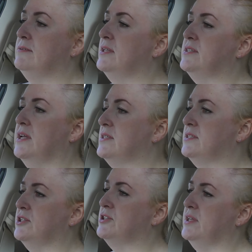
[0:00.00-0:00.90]
It's
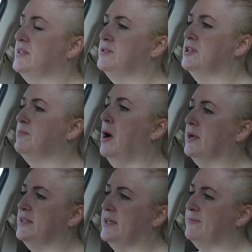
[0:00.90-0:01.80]
it's just it's just
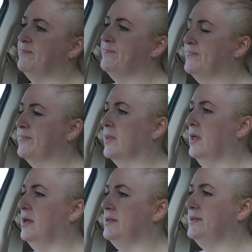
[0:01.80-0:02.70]
marketing,
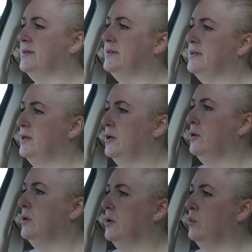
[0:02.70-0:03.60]
and uh,
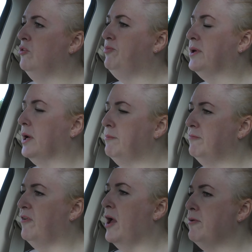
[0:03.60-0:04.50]
we've
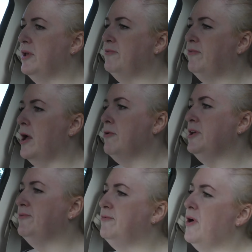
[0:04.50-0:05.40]
become very
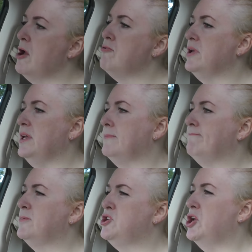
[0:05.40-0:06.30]
very very
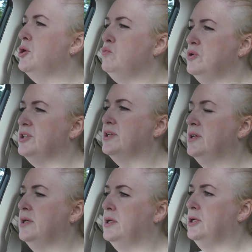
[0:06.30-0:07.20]
tuned
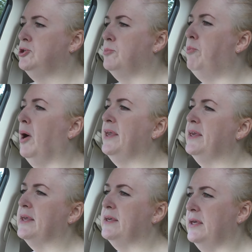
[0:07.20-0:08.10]
to
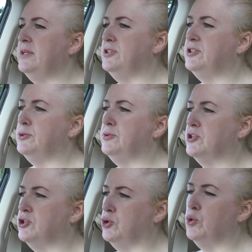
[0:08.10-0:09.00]
buying into the
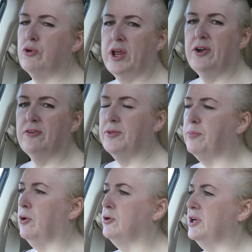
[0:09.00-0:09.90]
story of the
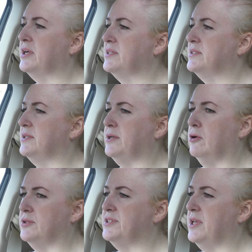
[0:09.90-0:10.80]
products that are
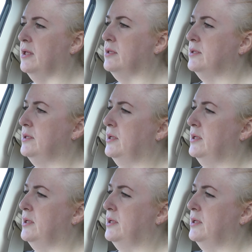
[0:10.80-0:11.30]
on sale.